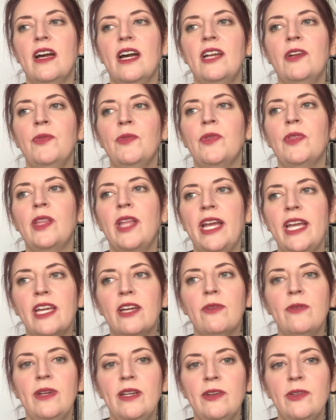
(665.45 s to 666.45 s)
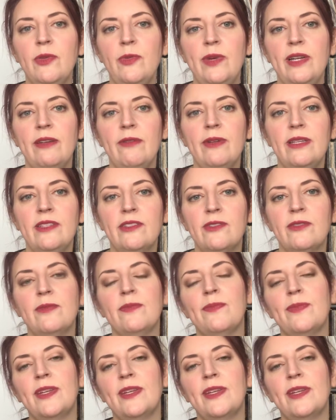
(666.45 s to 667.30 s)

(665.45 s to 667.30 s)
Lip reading: I don't like going all the way to Windsor,